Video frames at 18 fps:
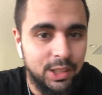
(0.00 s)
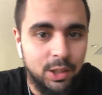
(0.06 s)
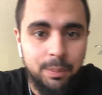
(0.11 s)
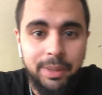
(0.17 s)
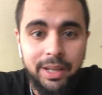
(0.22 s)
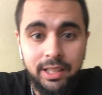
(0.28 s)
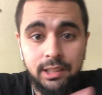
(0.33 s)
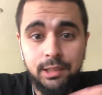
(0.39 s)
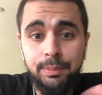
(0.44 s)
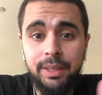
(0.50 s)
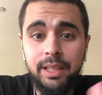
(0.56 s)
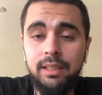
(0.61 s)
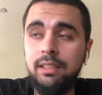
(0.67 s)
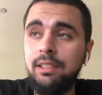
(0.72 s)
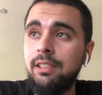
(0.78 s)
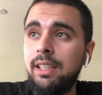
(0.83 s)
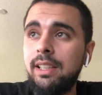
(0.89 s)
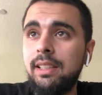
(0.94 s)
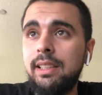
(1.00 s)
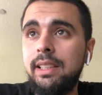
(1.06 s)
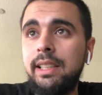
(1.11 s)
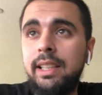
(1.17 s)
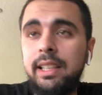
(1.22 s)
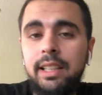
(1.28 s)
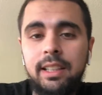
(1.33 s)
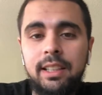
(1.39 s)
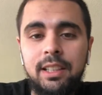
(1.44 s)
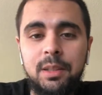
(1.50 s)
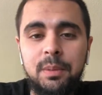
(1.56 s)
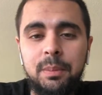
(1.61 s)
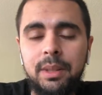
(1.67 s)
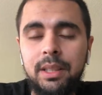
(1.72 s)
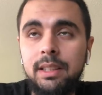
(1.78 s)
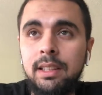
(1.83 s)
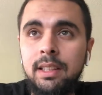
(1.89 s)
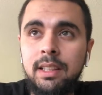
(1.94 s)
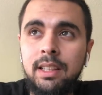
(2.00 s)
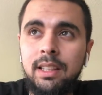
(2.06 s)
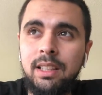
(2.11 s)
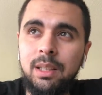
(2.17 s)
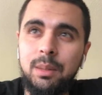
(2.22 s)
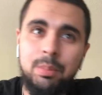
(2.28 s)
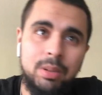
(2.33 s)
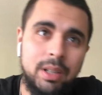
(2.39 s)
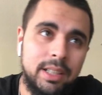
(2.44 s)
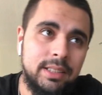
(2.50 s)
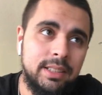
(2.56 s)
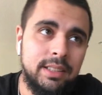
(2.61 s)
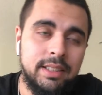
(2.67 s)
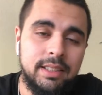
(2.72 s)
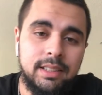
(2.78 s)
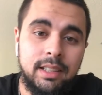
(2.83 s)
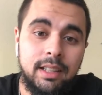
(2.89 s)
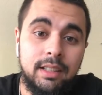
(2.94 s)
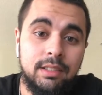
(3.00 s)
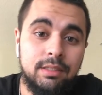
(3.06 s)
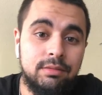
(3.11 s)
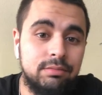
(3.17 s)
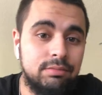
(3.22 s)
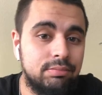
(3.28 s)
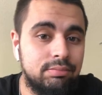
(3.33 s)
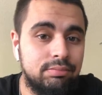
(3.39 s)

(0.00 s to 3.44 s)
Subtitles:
bands made directly here. But the pricing is kind of,